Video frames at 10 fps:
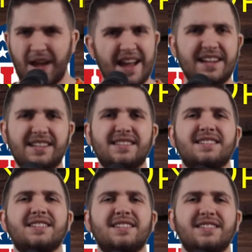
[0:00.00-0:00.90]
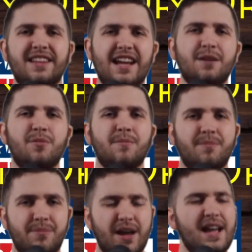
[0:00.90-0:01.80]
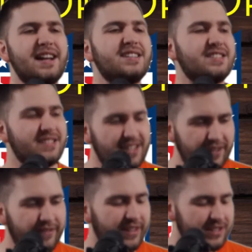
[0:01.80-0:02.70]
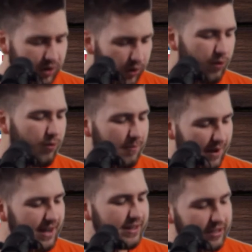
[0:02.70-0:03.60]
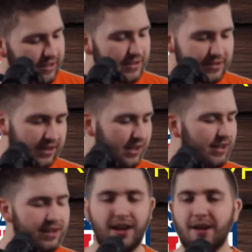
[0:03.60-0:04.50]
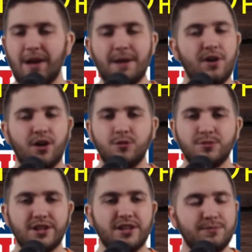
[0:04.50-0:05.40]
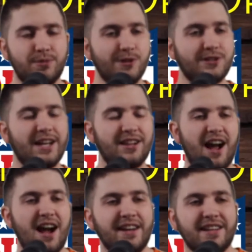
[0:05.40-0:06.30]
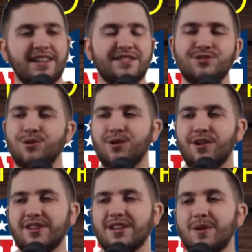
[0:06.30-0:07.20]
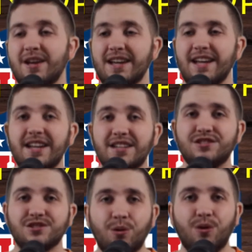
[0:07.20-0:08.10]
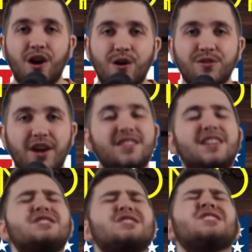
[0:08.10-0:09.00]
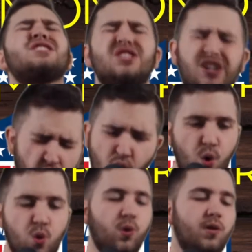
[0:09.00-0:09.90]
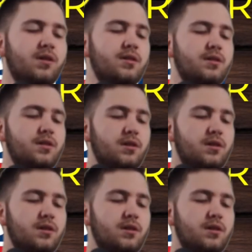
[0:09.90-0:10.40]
man, Tampa Bay's defense, oh my goodness. Pat Mahomes couldn't pull a Taylor Heineke and score on them. He didn't score all night. Let's go.